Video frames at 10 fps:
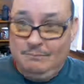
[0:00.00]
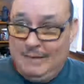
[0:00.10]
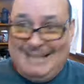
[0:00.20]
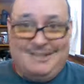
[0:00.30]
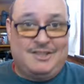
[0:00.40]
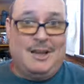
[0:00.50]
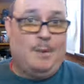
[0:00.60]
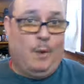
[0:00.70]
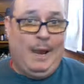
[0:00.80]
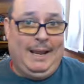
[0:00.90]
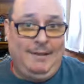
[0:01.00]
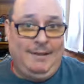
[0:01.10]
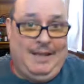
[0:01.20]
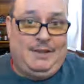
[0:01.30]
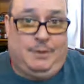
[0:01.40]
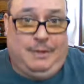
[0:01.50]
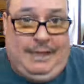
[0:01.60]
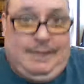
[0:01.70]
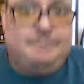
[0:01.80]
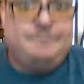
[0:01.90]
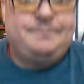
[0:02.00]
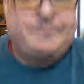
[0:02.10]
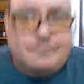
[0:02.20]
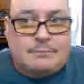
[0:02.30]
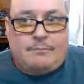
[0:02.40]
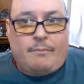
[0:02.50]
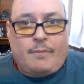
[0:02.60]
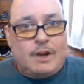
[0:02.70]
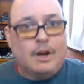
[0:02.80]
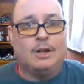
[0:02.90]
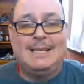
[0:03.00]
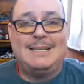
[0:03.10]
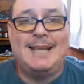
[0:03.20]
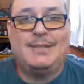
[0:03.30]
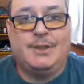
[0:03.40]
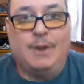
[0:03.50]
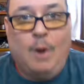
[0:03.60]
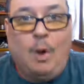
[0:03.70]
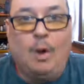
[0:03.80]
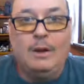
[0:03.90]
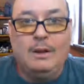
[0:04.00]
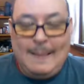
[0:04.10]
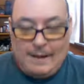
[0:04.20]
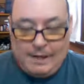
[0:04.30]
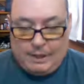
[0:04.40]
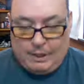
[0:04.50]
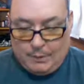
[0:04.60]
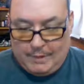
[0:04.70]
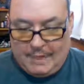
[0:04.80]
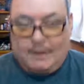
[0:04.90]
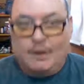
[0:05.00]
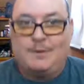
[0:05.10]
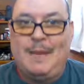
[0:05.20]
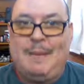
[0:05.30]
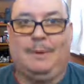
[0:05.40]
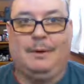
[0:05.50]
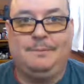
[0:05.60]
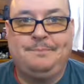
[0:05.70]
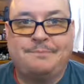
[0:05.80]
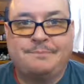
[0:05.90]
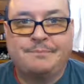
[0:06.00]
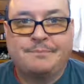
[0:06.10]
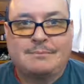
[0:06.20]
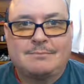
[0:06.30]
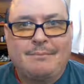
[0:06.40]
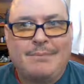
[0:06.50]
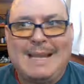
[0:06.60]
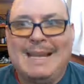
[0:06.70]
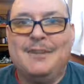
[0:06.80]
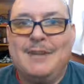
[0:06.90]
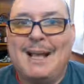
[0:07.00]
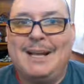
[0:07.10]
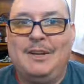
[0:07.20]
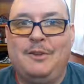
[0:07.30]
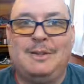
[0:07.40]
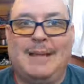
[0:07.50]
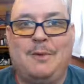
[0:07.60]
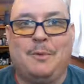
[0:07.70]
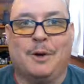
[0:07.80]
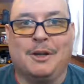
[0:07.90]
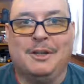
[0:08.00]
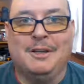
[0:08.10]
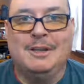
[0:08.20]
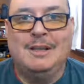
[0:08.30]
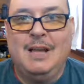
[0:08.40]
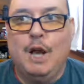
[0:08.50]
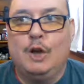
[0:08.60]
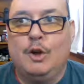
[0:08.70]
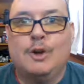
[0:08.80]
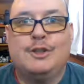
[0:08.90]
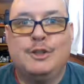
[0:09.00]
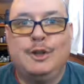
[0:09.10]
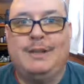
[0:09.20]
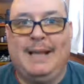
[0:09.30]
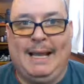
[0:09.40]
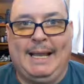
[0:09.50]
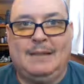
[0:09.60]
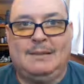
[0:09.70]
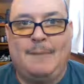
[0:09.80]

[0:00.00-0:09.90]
in some way eventually, or at least that's the goal. You need those people, and they're not going to do the legwork, nor should they.